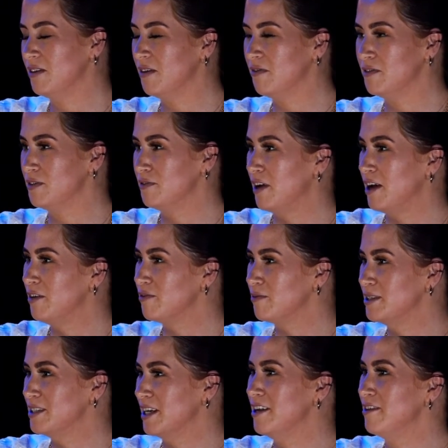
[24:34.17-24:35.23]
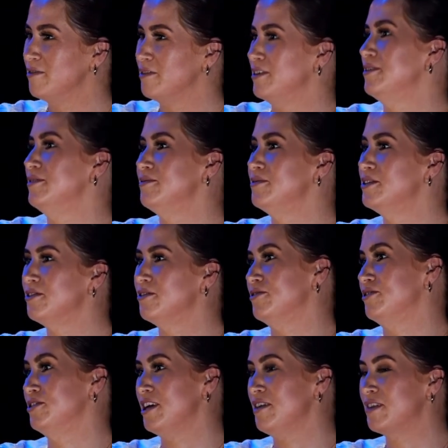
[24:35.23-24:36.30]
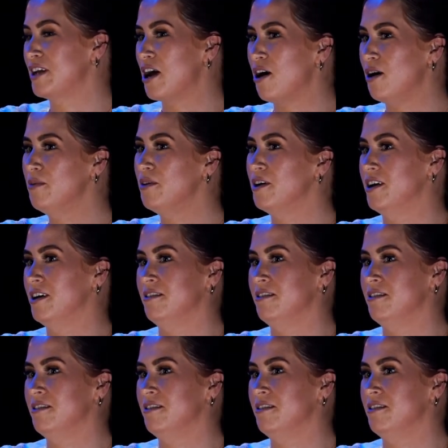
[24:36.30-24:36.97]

to fend for myself, and just having to get on with it and